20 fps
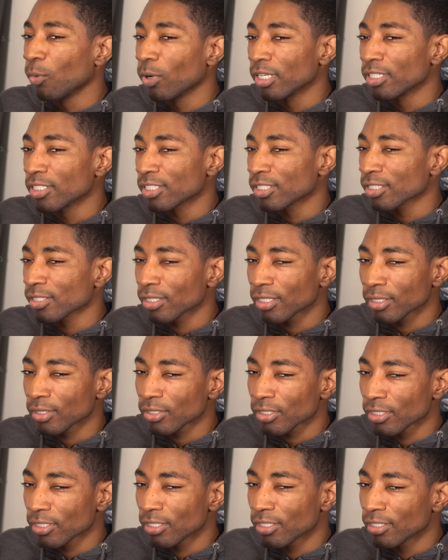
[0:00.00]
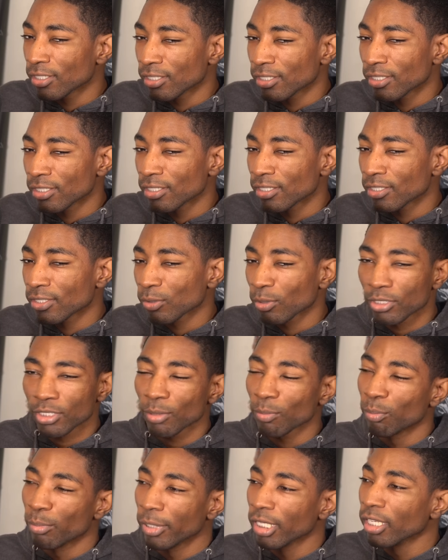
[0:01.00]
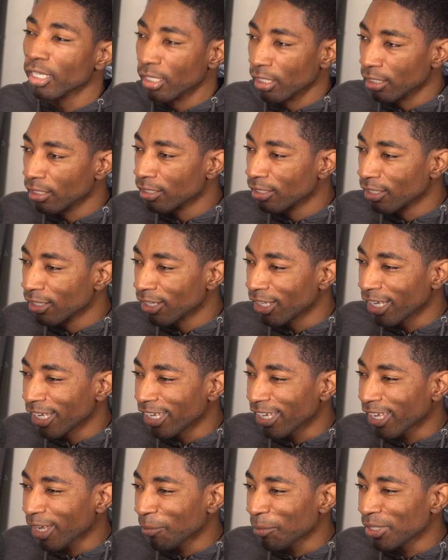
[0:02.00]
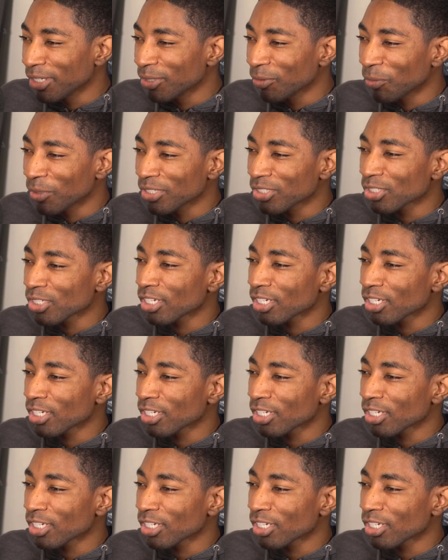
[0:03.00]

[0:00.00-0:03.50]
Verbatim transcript: what's like, so what's it mean? Like, I mean, what's